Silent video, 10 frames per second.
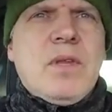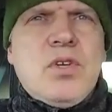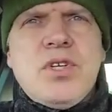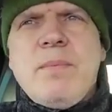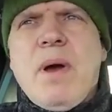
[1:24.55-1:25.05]

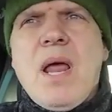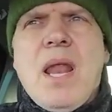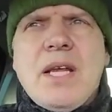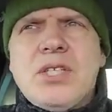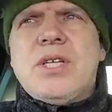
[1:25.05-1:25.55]
judging by
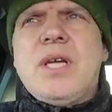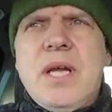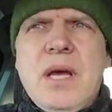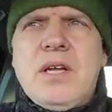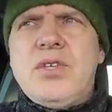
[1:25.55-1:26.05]
last
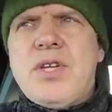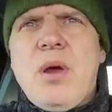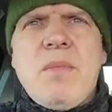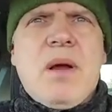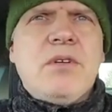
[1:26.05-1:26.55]
year, I just
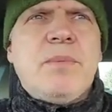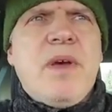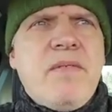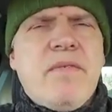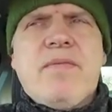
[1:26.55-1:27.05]
hope that was a
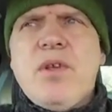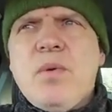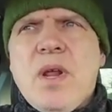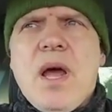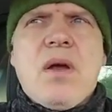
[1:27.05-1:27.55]
bit of a
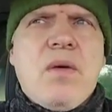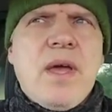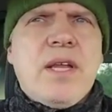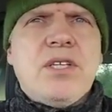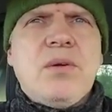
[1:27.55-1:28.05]
fluke and I got
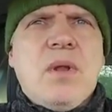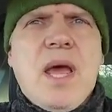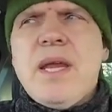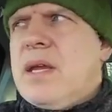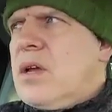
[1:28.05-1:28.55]
there too
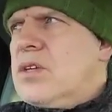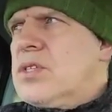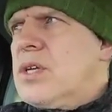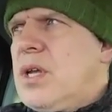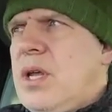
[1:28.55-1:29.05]
late,
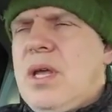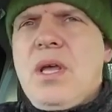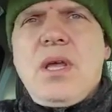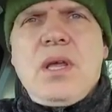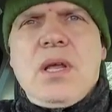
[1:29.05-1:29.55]
because
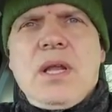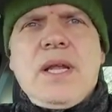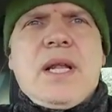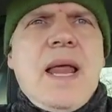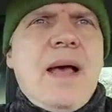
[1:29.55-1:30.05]

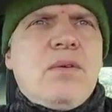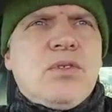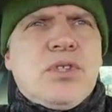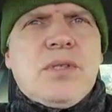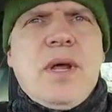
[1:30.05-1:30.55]
little
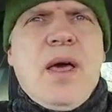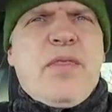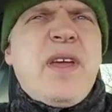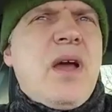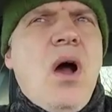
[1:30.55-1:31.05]
owls, I
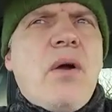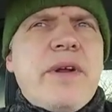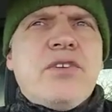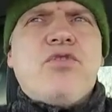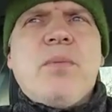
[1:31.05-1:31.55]
think, are
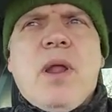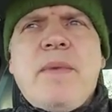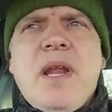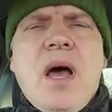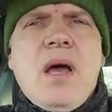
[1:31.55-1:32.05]
in trouble. I
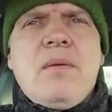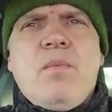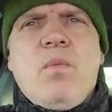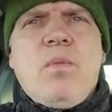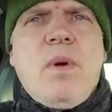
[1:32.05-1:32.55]
mean,
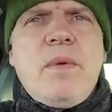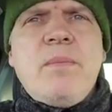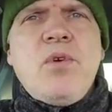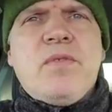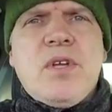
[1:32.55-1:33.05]
when we
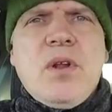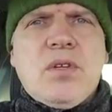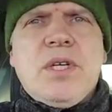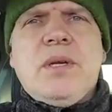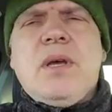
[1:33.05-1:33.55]
moved to
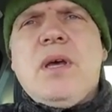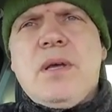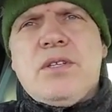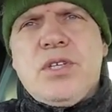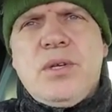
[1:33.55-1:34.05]

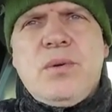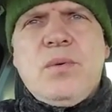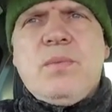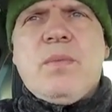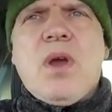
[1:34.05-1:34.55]

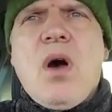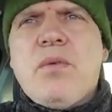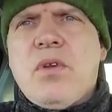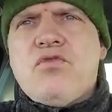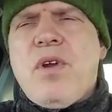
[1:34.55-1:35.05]
to
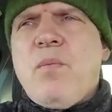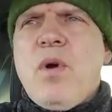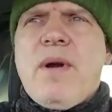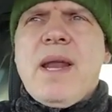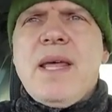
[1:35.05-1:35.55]
Carlton-on-Trent,
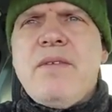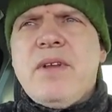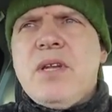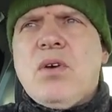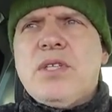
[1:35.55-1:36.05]
where I live
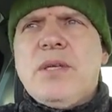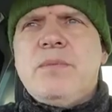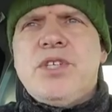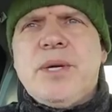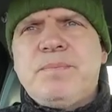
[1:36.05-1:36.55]
in
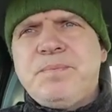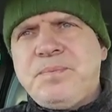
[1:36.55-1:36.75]
Nottinghamshire,